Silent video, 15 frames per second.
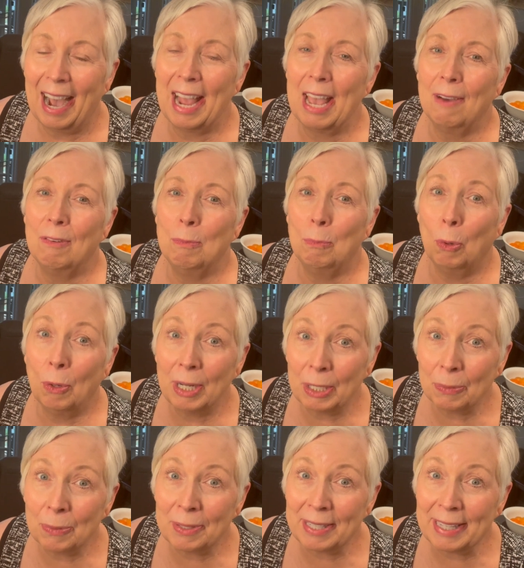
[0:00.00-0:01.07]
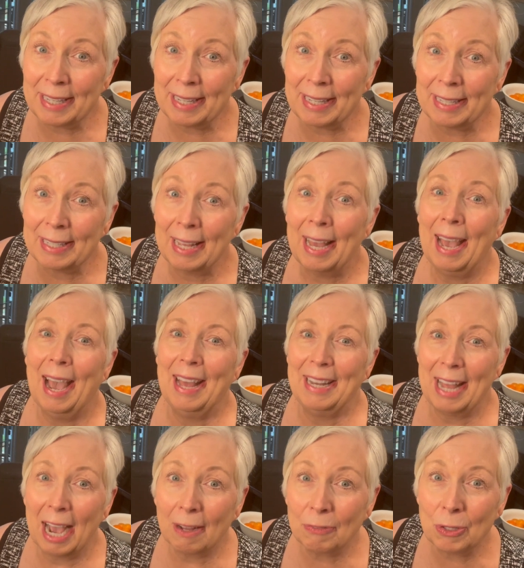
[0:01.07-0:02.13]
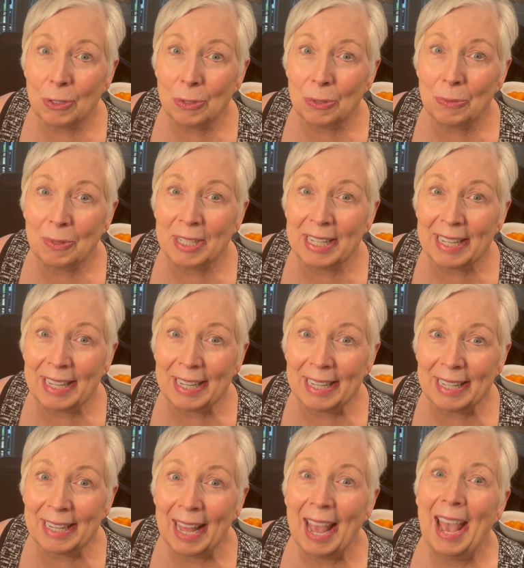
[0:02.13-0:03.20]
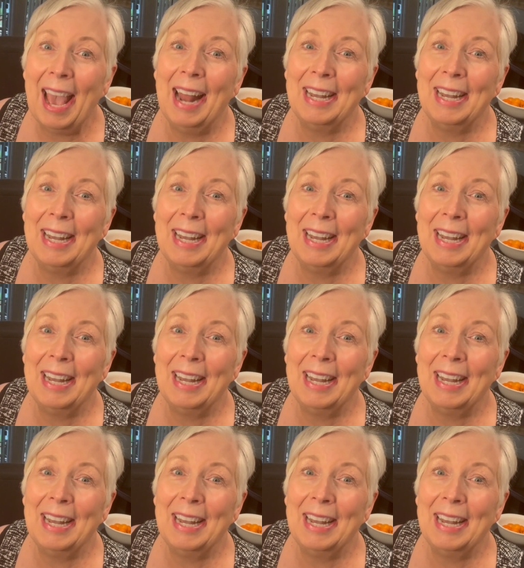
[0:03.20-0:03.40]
I have a morning routine, an afternoon routine,